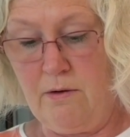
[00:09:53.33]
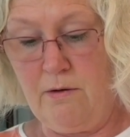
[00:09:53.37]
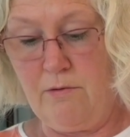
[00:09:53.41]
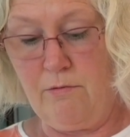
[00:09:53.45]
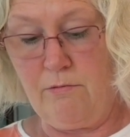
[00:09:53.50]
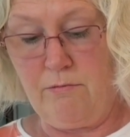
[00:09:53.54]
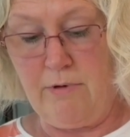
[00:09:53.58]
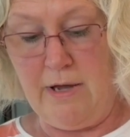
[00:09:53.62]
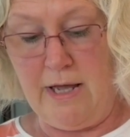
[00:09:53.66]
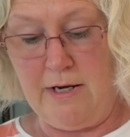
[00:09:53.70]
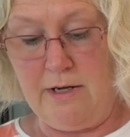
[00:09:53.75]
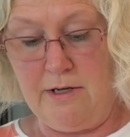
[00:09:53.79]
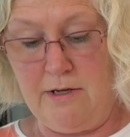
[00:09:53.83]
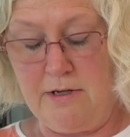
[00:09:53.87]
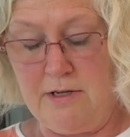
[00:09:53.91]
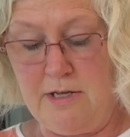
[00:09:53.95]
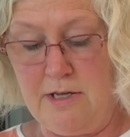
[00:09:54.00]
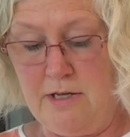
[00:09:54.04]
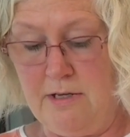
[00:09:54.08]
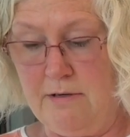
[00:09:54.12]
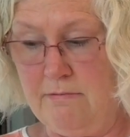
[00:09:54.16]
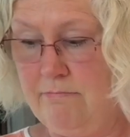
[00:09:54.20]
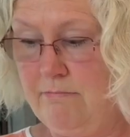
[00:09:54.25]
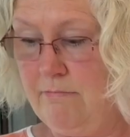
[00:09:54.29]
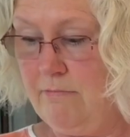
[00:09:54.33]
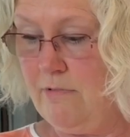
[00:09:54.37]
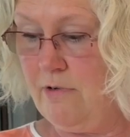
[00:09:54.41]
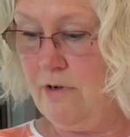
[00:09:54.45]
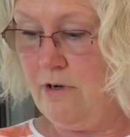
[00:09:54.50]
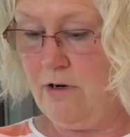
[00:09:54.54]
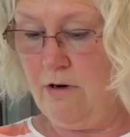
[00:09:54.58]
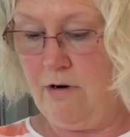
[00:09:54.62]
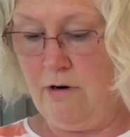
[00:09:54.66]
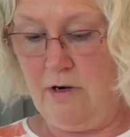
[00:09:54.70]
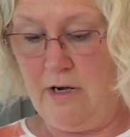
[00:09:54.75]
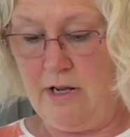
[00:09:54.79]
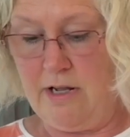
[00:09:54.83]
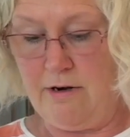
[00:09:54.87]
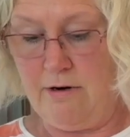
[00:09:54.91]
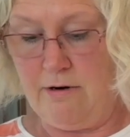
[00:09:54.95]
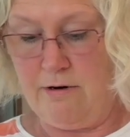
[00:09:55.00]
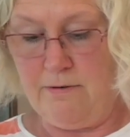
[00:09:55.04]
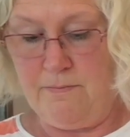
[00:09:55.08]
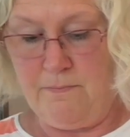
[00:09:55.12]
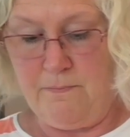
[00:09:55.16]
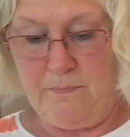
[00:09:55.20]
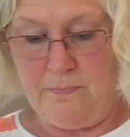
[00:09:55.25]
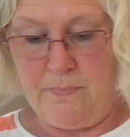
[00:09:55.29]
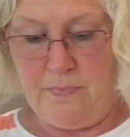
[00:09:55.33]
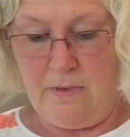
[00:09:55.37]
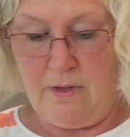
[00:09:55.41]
red onion earlier